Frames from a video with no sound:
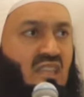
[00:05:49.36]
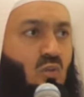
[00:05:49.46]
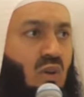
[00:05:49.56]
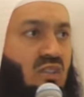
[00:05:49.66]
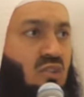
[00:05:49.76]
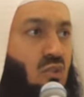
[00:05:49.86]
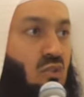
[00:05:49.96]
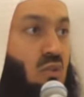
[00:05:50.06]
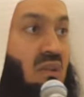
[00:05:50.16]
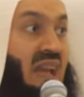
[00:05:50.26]
wants you
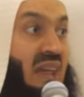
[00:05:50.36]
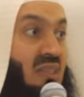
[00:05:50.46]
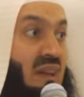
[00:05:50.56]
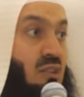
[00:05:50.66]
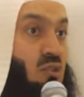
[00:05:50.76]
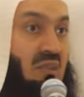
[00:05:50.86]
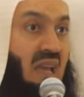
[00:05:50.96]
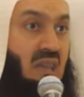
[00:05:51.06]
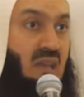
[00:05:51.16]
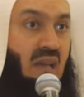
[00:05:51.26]
to gather
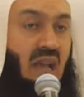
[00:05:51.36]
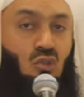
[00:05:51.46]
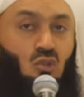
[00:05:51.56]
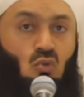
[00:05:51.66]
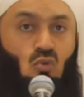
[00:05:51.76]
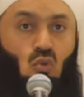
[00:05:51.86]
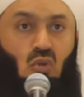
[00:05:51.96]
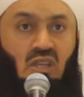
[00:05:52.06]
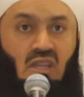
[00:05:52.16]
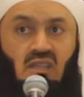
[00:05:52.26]
together and to do
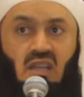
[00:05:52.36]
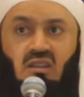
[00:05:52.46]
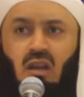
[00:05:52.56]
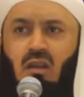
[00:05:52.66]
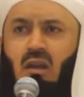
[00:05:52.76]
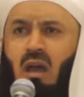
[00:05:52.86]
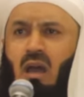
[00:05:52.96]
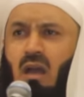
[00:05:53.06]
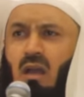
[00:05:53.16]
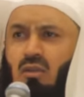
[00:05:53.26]
Eid in a
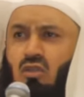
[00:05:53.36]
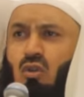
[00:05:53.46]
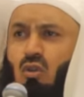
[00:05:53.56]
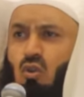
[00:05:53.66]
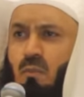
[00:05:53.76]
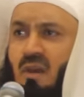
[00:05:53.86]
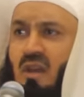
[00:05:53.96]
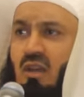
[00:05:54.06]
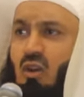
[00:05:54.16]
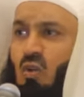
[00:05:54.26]
large group
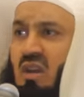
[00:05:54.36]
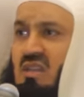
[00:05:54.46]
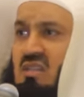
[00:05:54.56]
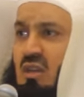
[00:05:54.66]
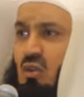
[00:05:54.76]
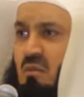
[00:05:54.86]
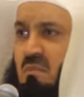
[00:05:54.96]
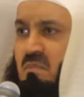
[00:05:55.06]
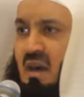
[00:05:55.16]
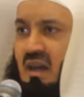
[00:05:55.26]
known as the
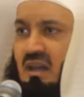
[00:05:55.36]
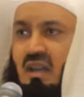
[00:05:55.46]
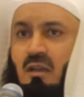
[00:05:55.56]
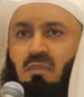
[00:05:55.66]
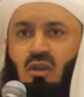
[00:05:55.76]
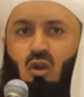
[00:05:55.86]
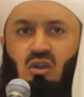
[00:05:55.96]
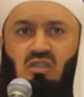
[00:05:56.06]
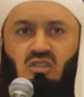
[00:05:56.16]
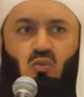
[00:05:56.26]
Ummah
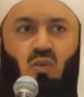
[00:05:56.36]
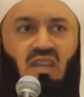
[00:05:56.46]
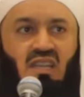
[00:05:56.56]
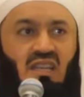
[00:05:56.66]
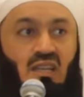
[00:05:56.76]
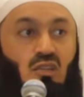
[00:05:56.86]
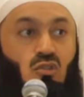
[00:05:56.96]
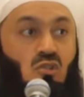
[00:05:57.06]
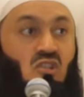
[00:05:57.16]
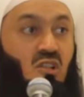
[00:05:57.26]
because we need
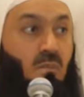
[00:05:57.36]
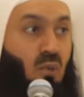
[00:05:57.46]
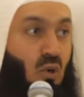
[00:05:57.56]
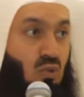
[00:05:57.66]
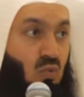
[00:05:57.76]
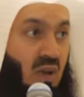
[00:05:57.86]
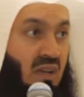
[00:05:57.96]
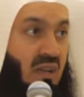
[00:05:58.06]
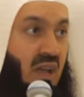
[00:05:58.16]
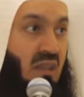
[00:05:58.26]
to support one
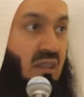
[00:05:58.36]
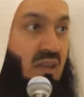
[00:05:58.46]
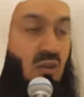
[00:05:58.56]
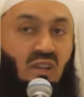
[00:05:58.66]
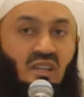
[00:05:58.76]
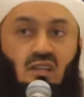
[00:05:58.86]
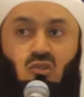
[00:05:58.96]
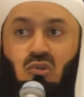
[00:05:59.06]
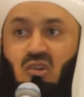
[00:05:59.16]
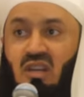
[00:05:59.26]
another. We need
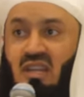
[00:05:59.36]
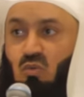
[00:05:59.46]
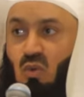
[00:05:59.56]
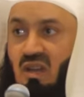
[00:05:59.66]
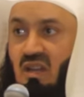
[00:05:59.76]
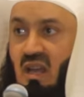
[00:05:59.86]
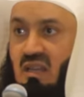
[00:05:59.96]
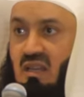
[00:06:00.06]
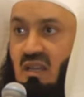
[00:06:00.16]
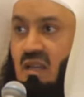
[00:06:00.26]
to greet one
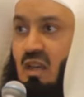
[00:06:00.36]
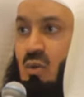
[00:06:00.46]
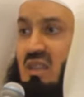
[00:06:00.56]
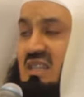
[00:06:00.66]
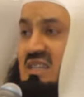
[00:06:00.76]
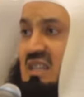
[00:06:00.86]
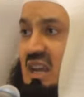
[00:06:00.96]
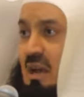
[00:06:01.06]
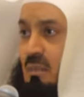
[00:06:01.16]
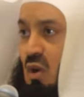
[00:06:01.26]
another with
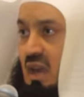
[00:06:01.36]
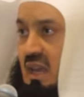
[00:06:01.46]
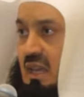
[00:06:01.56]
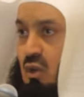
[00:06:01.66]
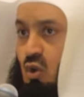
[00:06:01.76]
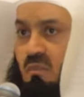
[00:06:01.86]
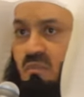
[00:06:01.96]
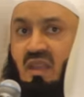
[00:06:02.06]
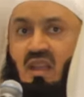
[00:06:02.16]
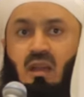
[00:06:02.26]
Assalamu
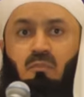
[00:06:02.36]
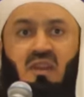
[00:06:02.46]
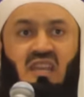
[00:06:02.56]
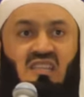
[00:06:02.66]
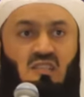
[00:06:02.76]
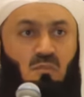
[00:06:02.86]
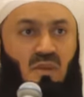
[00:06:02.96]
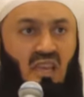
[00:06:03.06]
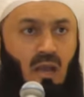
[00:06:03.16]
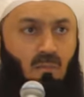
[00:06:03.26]
Alaikum peace
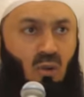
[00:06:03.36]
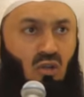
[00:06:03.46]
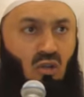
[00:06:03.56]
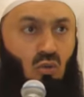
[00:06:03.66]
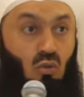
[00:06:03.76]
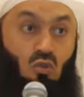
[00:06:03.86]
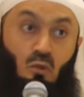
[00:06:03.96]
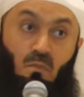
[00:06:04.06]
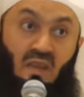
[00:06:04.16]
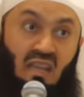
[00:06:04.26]
be upon you to
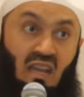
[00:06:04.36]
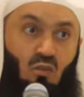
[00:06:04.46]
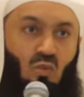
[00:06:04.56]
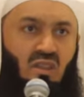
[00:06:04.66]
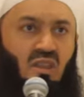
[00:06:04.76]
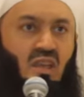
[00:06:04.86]
begin with